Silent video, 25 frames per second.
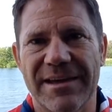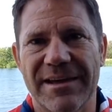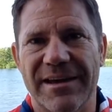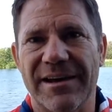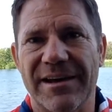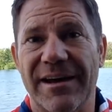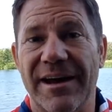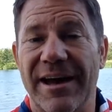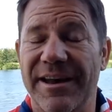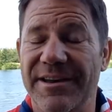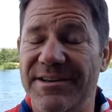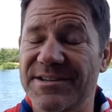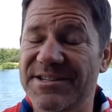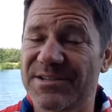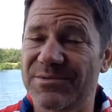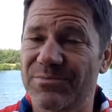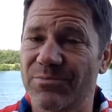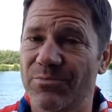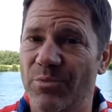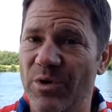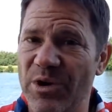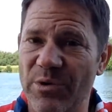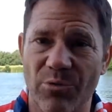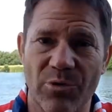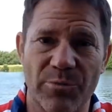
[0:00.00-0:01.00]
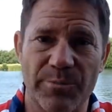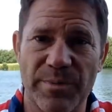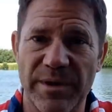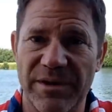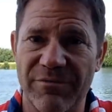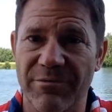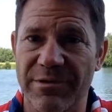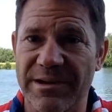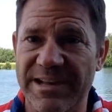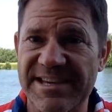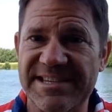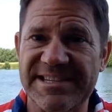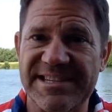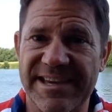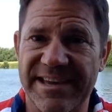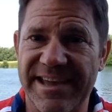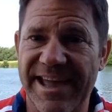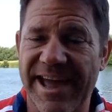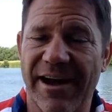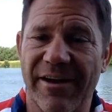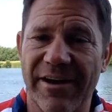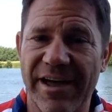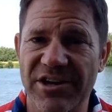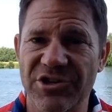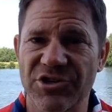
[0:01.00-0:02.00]
and we will be releasing
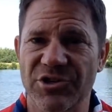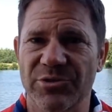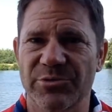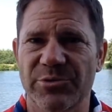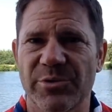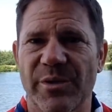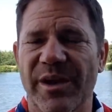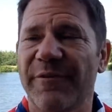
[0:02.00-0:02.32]
our hedgehogs.